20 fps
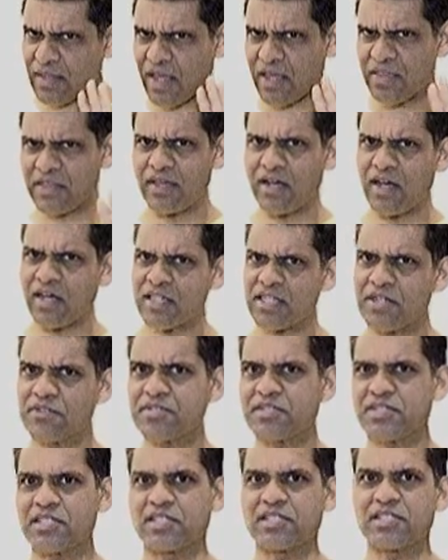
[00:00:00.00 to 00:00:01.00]
the idea
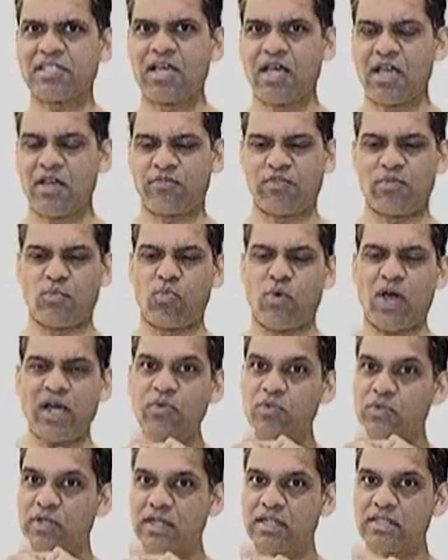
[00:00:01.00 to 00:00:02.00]
is this. From one
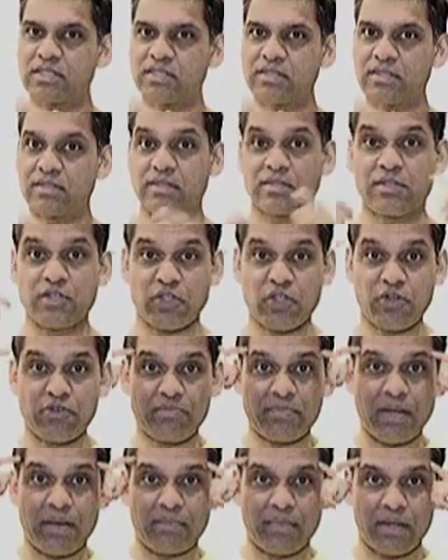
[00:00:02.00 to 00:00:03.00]
word that you
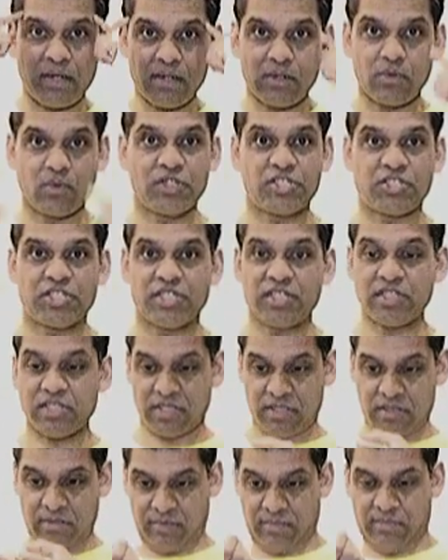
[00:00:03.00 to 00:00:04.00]
remember, which
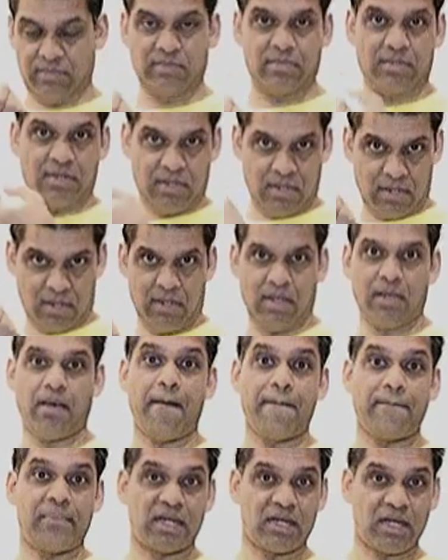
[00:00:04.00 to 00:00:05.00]
is
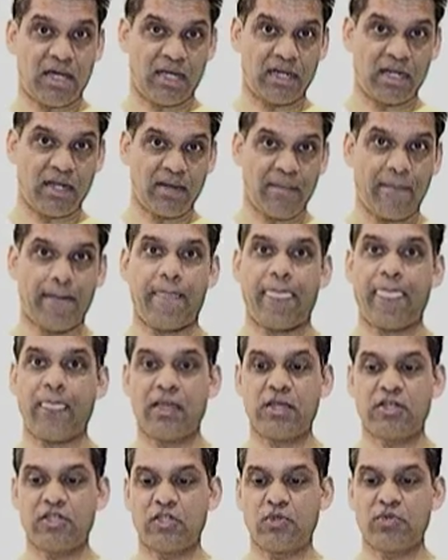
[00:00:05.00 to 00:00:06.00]
banana,
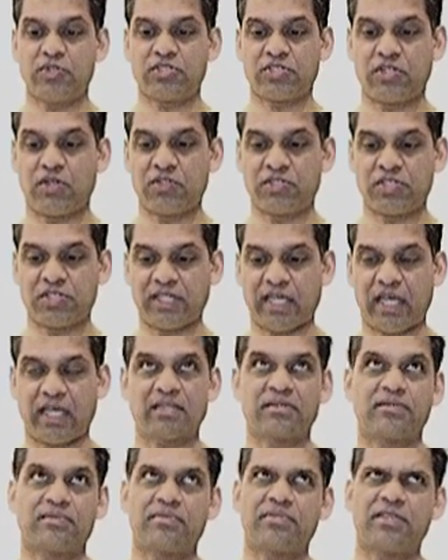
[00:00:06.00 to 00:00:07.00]
you
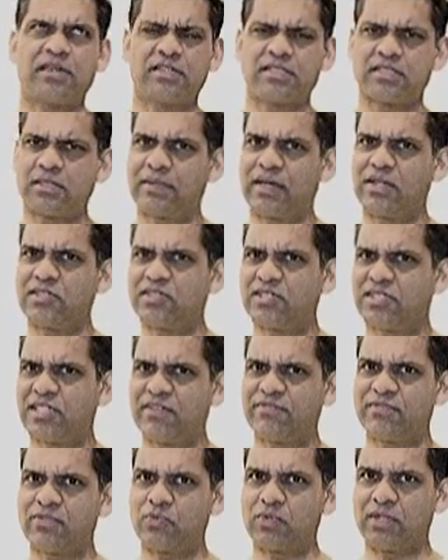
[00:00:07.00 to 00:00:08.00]
associate, I think it's about
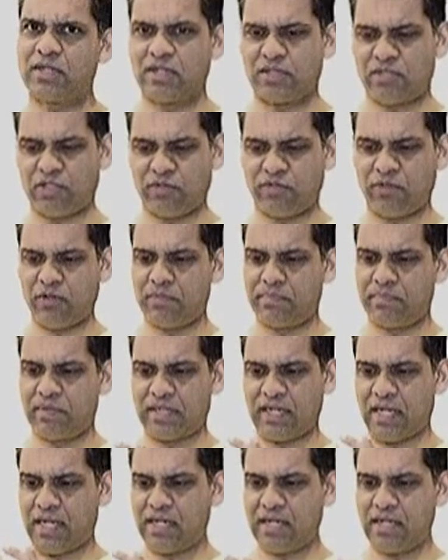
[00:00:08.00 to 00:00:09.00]
7 words. You've got
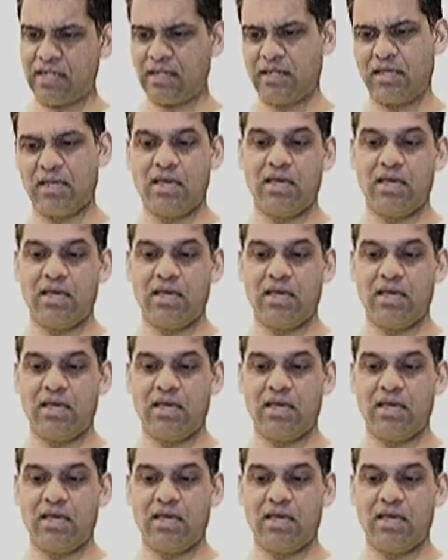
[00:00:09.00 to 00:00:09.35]
banana,